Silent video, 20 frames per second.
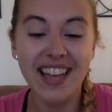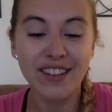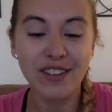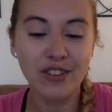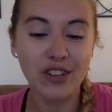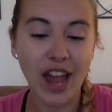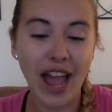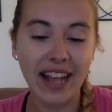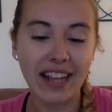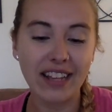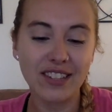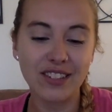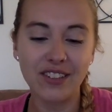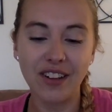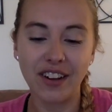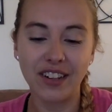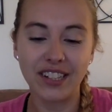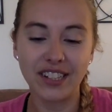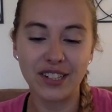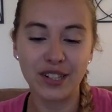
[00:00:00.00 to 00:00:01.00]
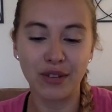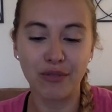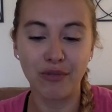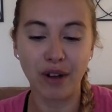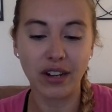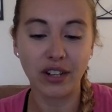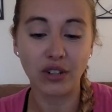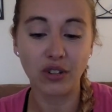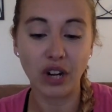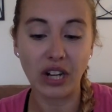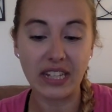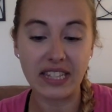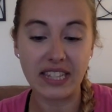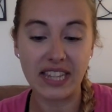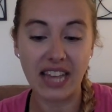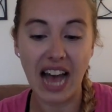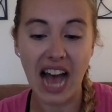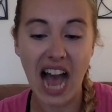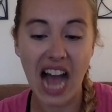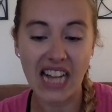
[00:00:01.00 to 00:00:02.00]
Jack started to run across
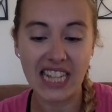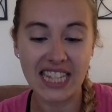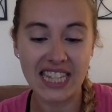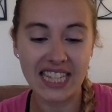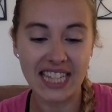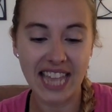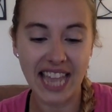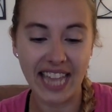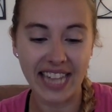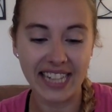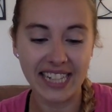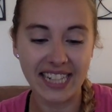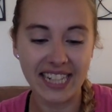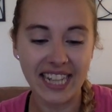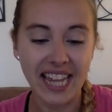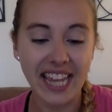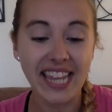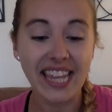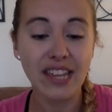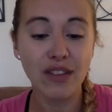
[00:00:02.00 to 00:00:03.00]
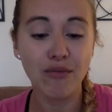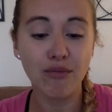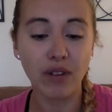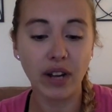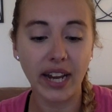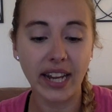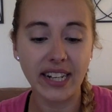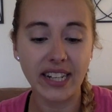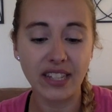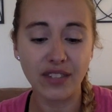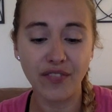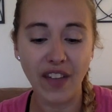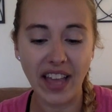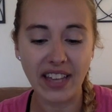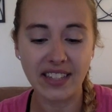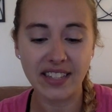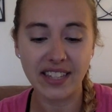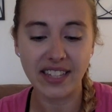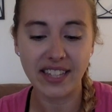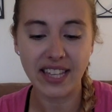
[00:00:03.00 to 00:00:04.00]
the hot sand. He ran as
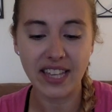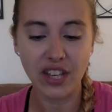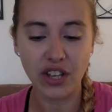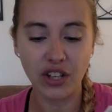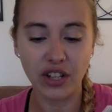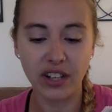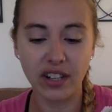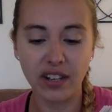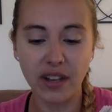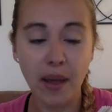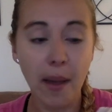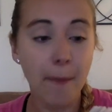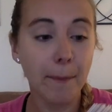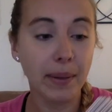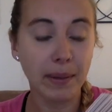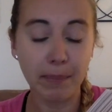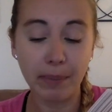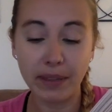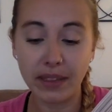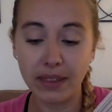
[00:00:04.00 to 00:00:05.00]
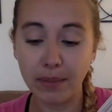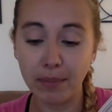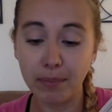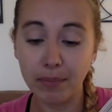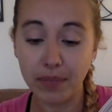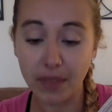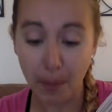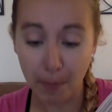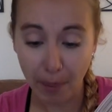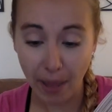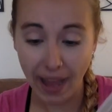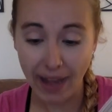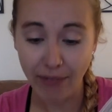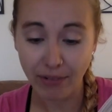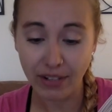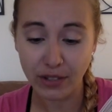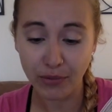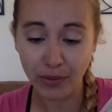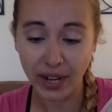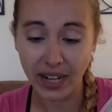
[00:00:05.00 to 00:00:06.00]
fast as he could, but the
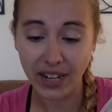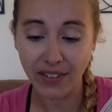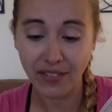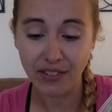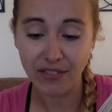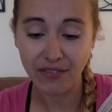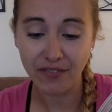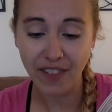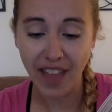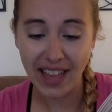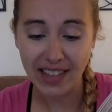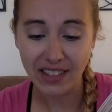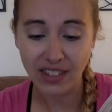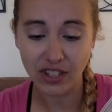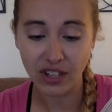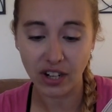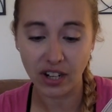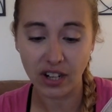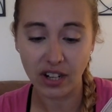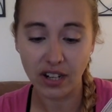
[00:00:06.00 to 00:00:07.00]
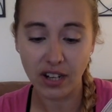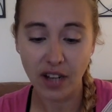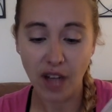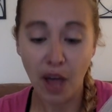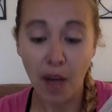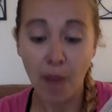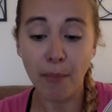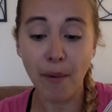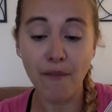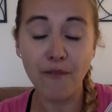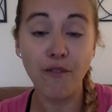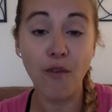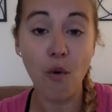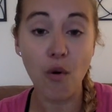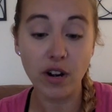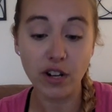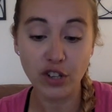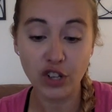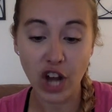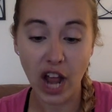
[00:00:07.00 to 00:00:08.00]
pirates ran even faster.
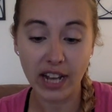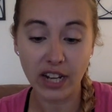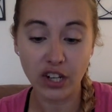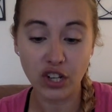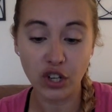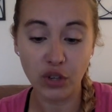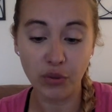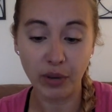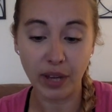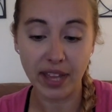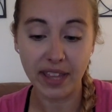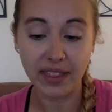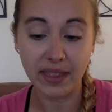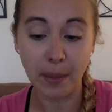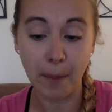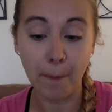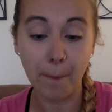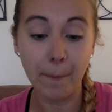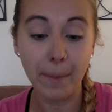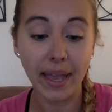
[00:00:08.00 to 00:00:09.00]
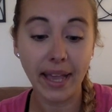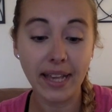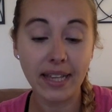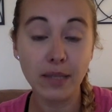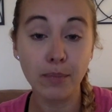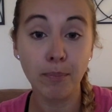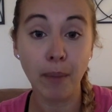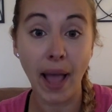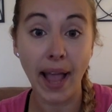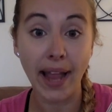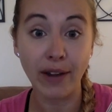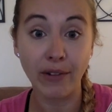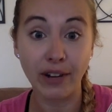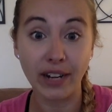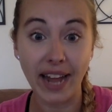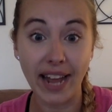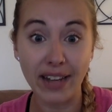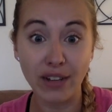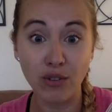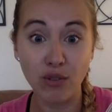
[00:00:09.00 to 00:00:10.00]
Before Jack knew it, the biggest
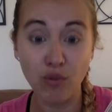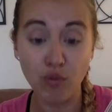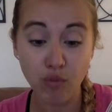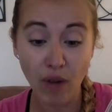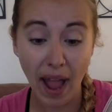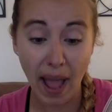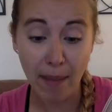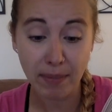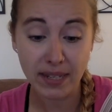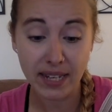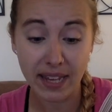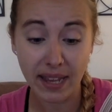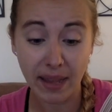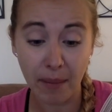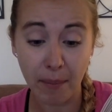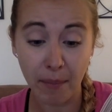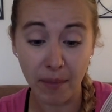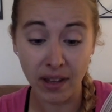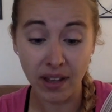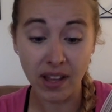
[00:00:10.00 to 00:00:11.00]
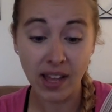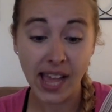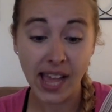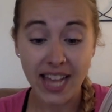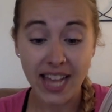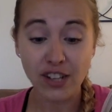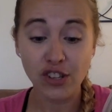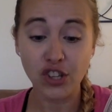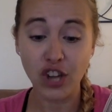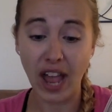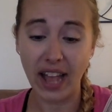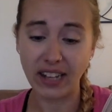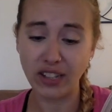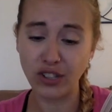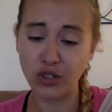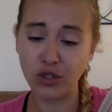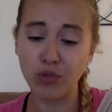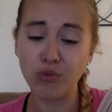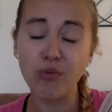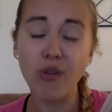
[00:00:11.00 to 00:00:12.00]
pirate had grabbed him. Jack
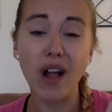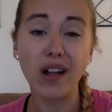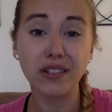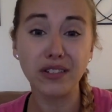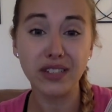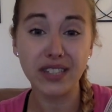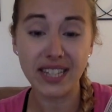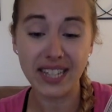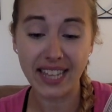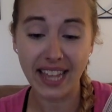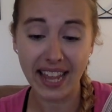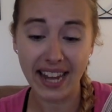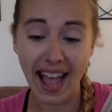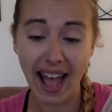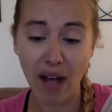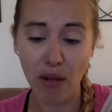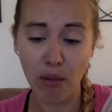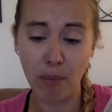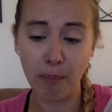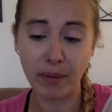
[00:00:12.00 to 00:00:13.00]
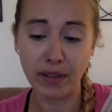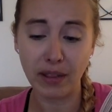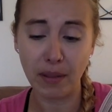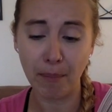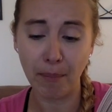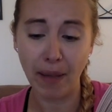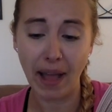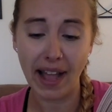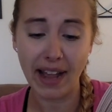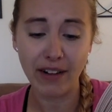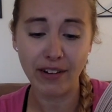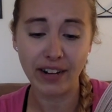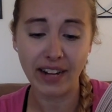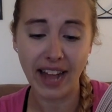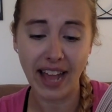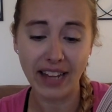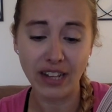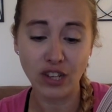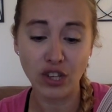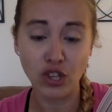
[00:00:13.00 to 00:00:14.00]
struggled to get out, but the pirate
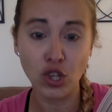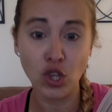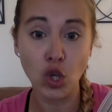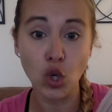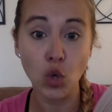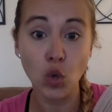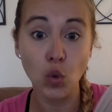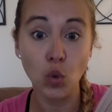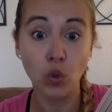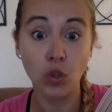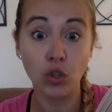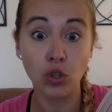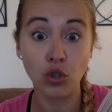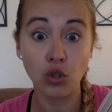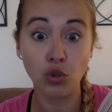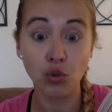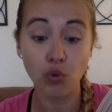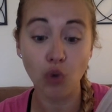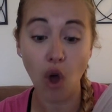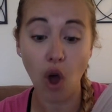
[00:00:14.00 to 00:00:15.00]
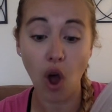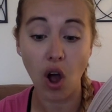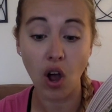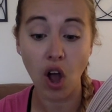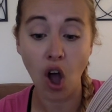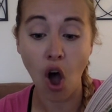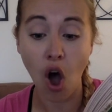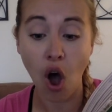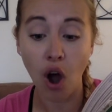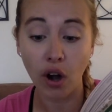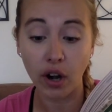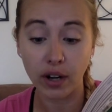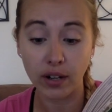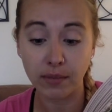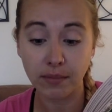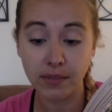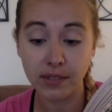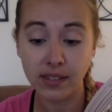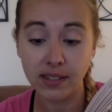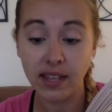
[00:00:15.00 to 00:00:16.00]
had huge, strong
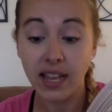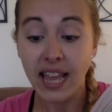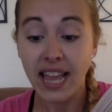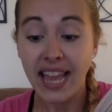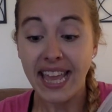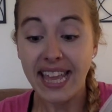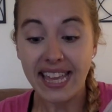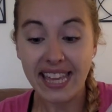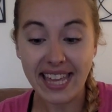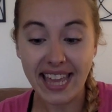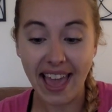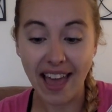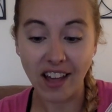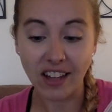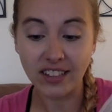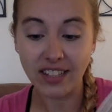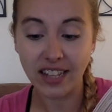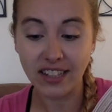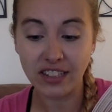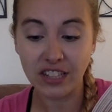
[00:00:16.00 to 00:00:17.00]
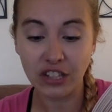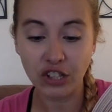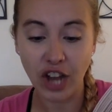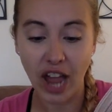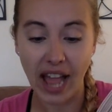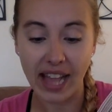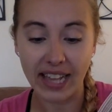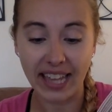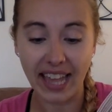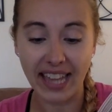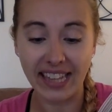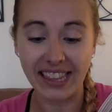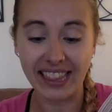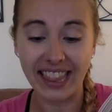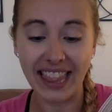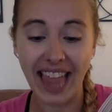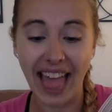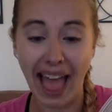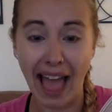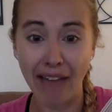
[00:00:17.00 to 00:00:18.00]
arms. He held onto Jack
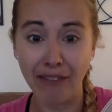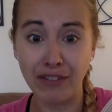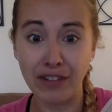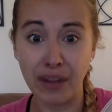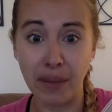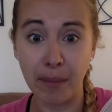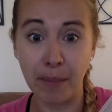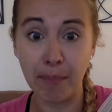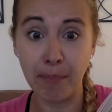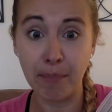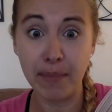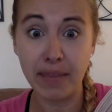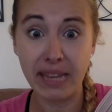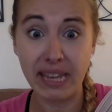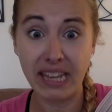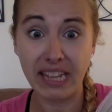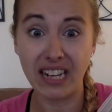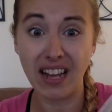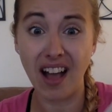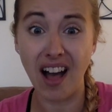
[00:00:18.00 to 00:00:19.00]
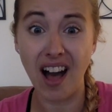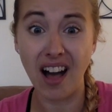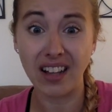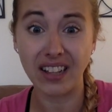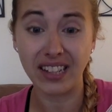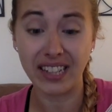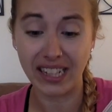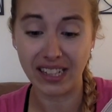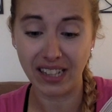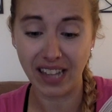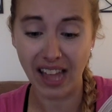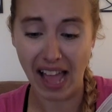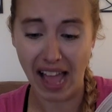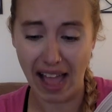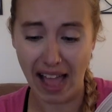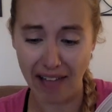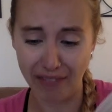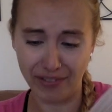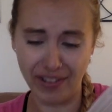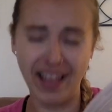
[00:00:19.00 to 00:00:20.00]
and laughed a mean, ugly
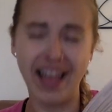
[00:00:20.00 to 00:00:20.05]
laugh.